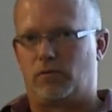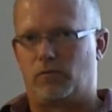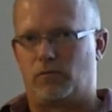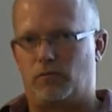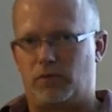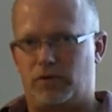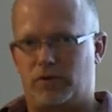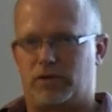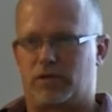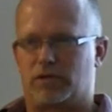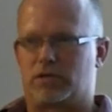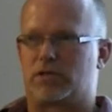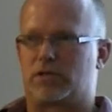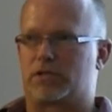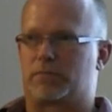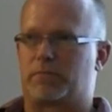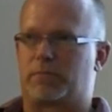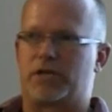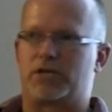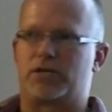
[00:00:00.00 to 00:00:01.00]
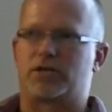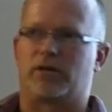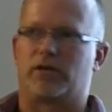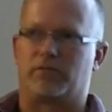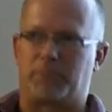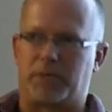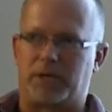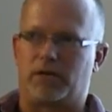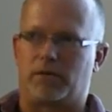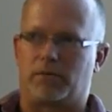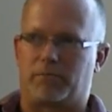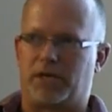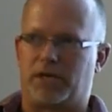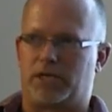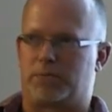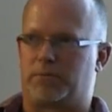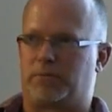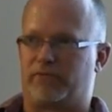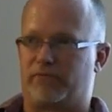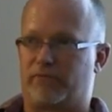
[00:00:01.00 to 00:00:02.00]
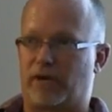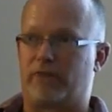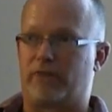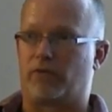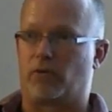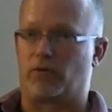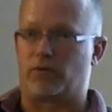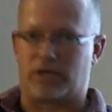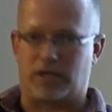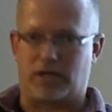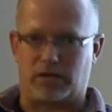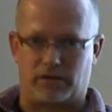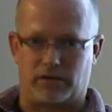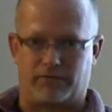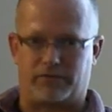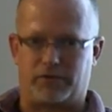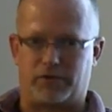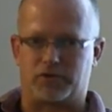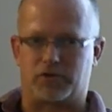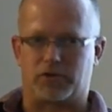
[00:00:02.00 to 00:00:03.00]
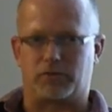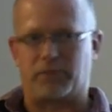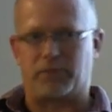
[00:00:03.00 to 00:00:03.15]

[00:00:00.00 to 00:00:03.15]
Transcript: with the anticipation of being a PHP 5 only in the future.